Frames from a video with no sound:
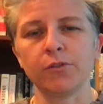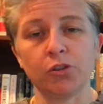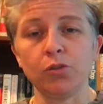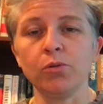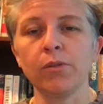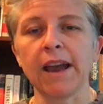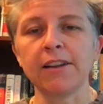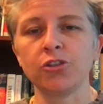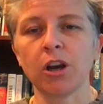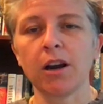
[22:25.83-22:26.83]
to
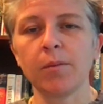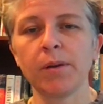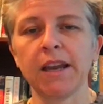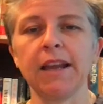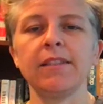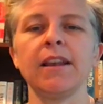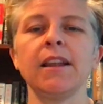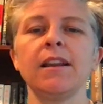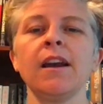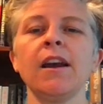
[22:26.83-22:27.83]
that job, and
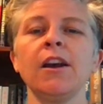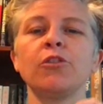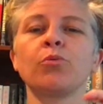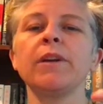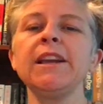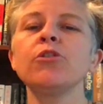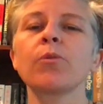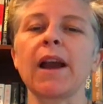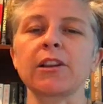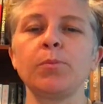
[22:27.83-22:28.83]
then
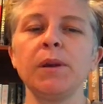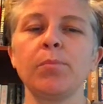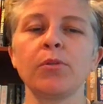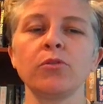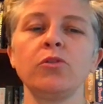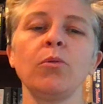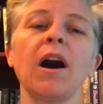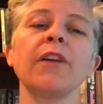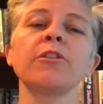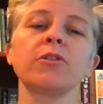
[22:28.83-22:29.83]
redirect people to
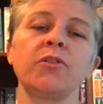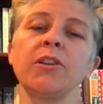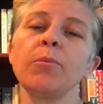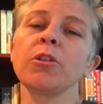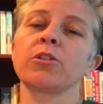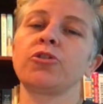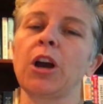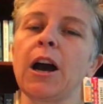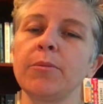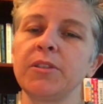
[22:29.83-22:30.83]
other similar
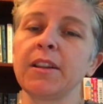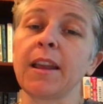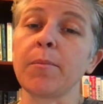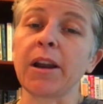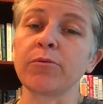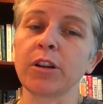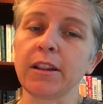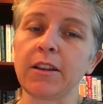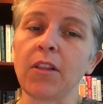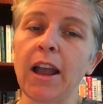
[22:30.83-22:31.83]
jobs that they might
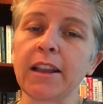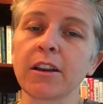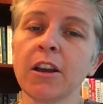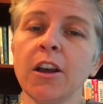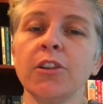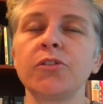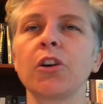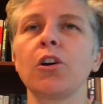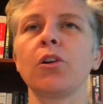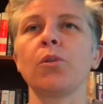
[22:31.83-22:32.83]
really like.
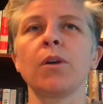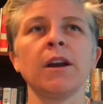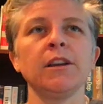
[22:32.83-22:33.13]
So,